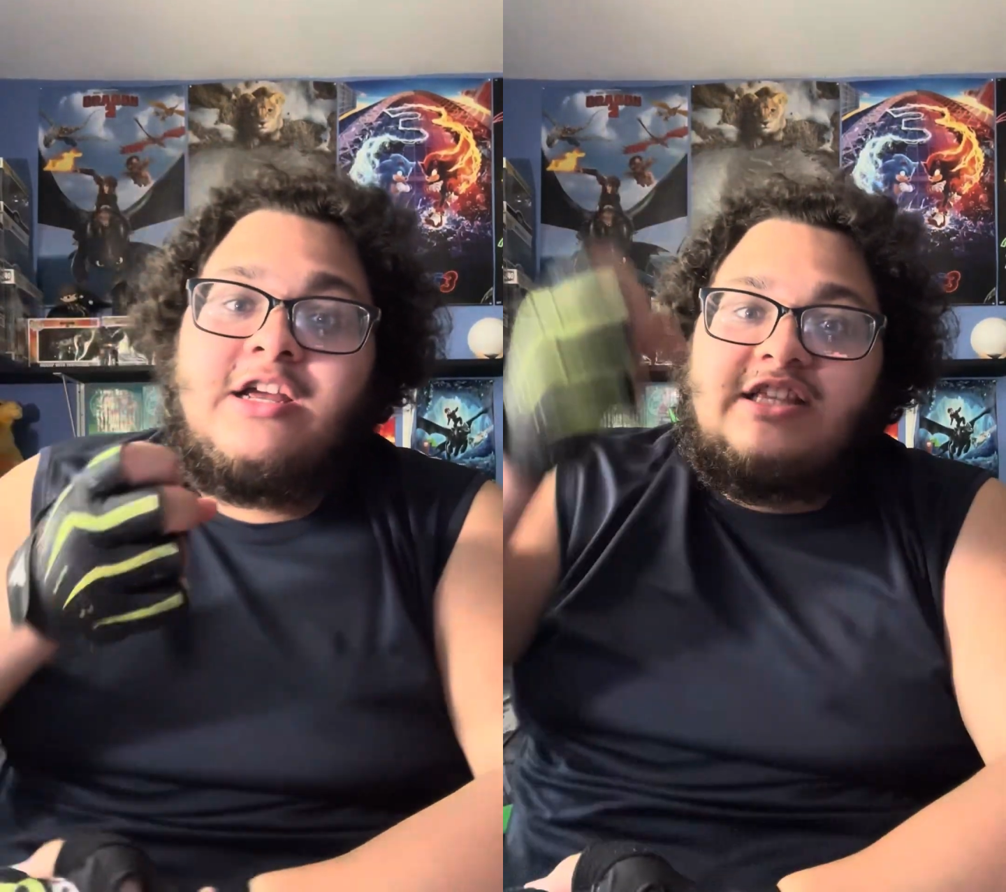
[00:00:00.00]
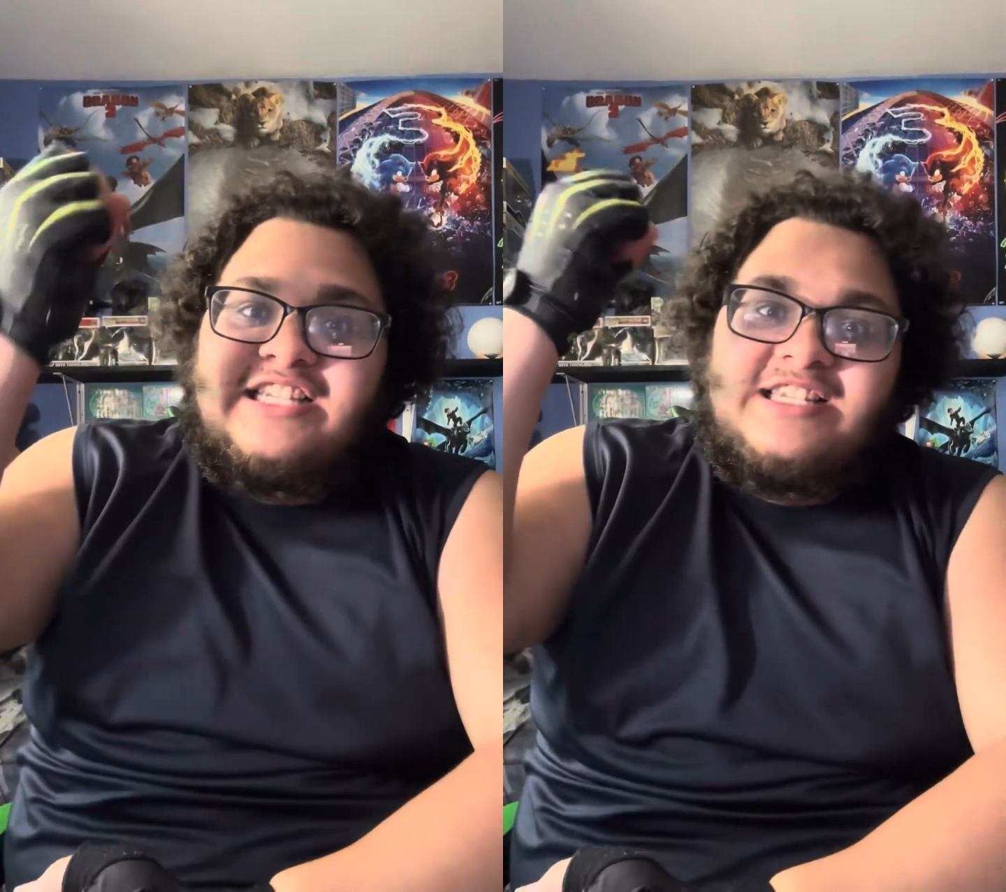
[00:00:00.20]

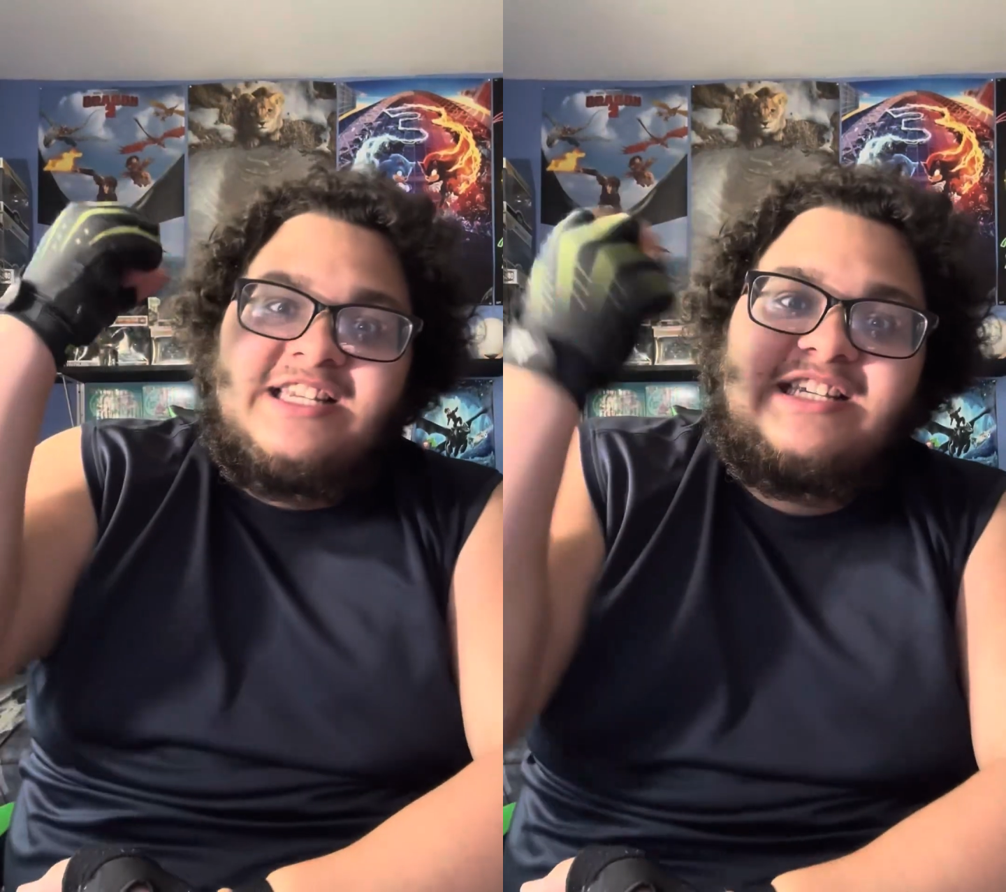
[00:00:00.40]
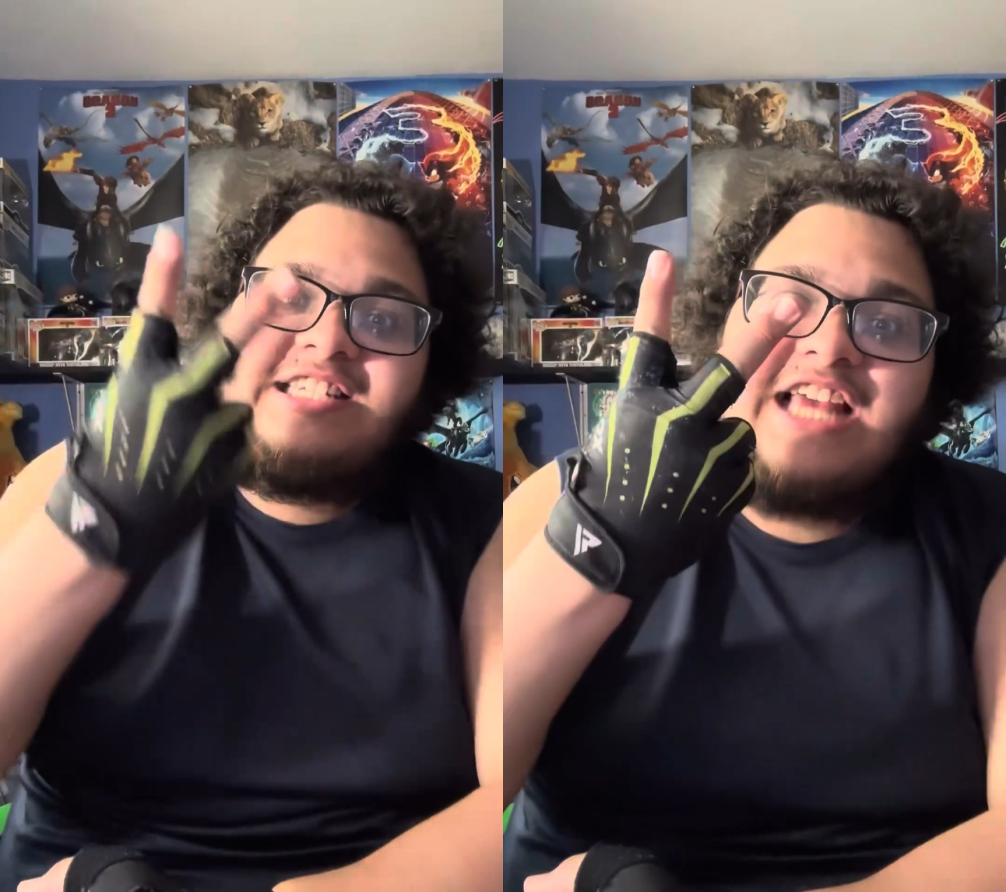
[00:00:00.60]
this is
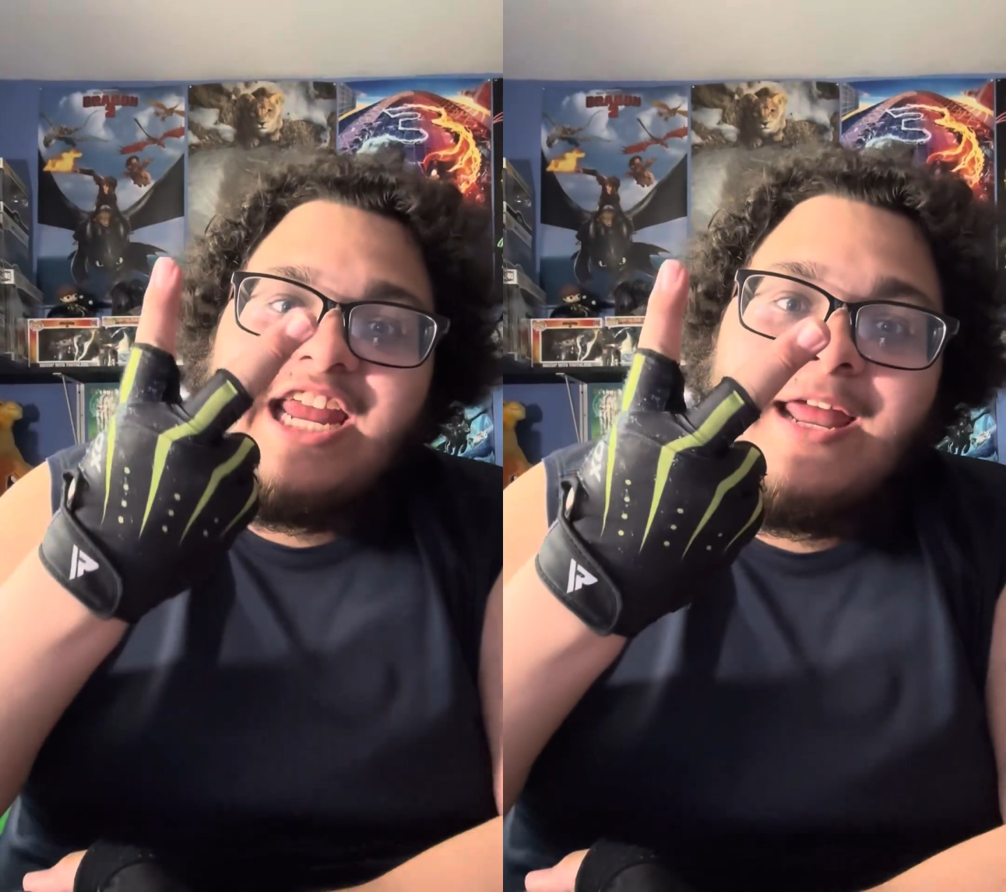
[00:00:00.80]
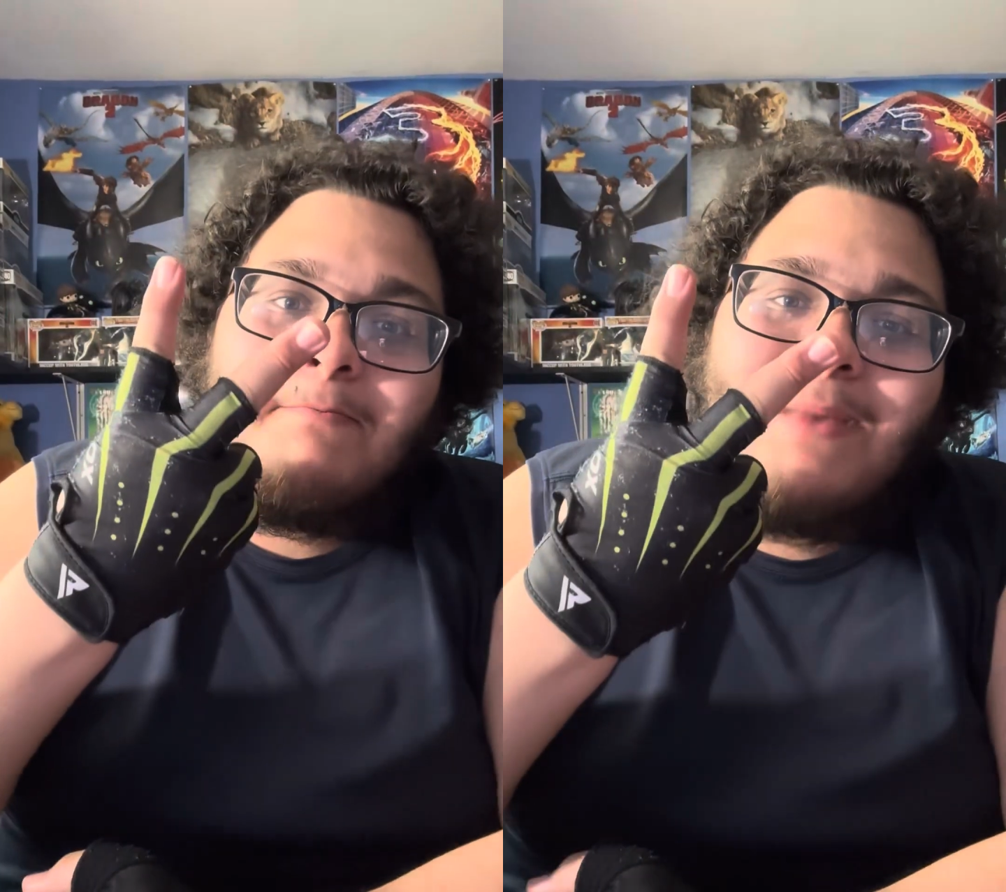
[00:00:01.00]
his
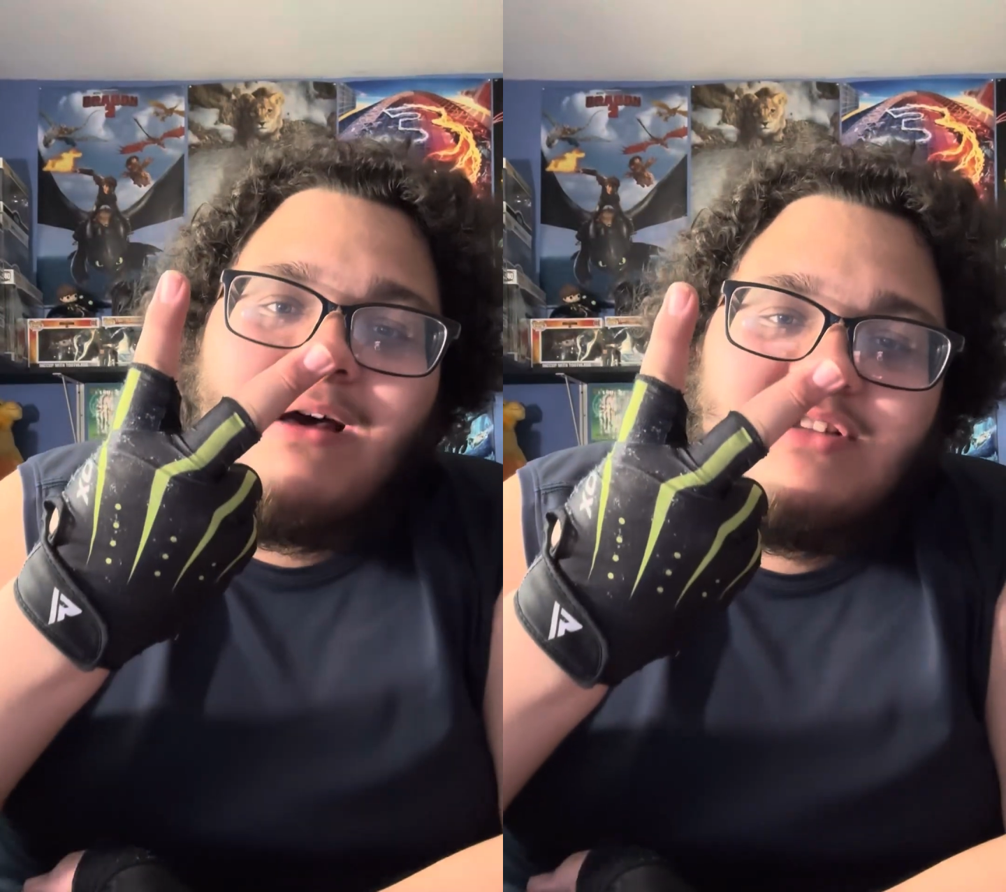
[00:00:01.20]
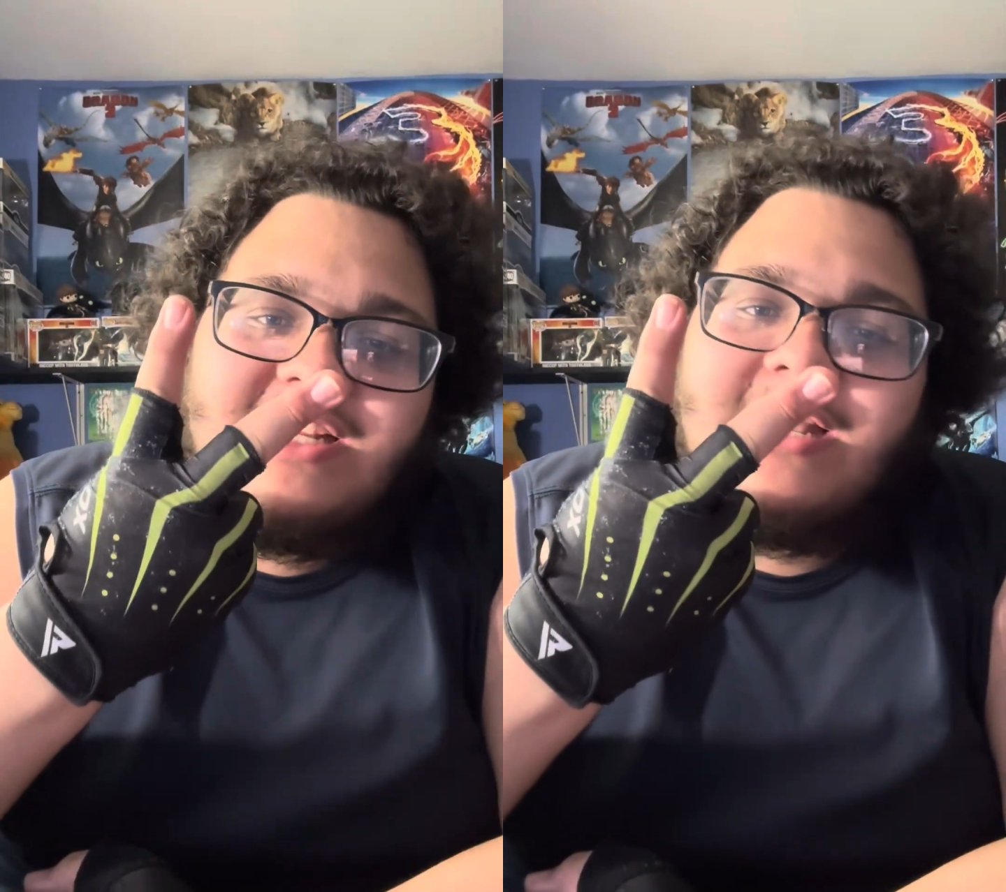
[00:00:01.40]
second
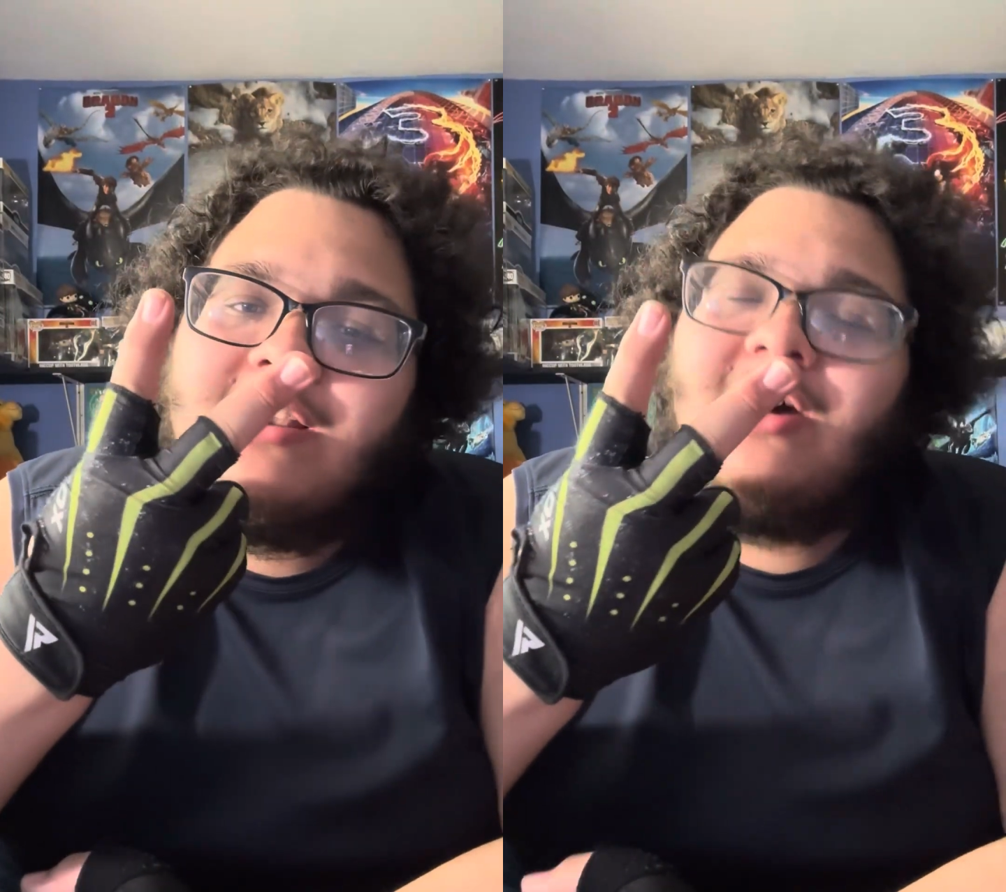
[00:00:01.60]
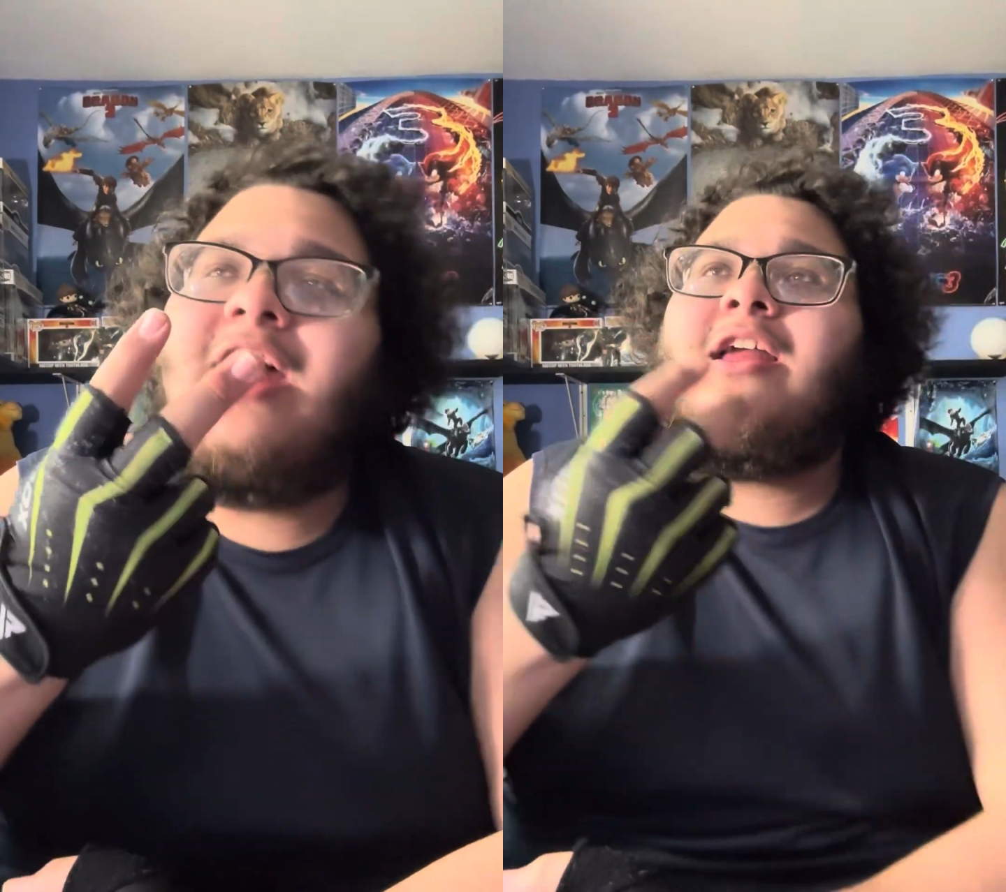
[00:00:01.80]
mountain.
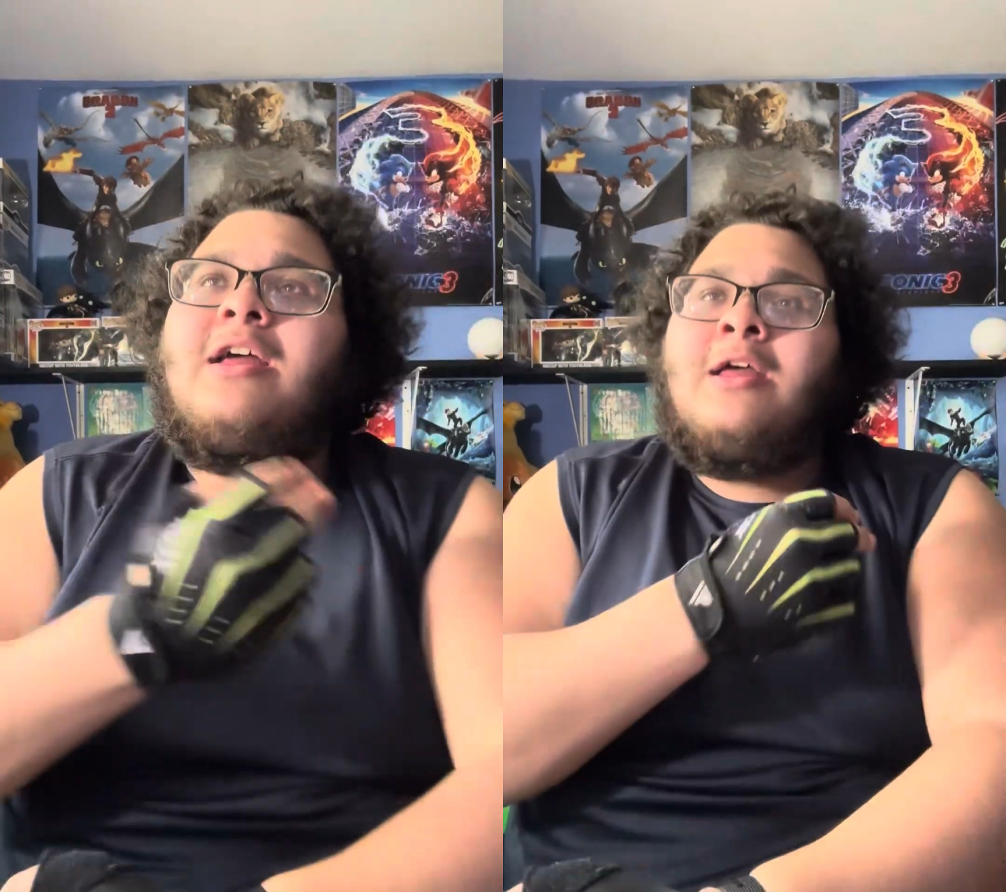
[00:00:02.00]
Like,